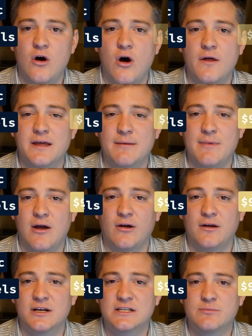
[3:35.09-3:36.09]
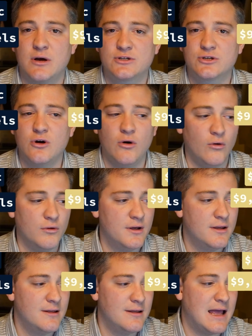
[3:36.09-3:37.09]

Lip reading: on the American Express Gold.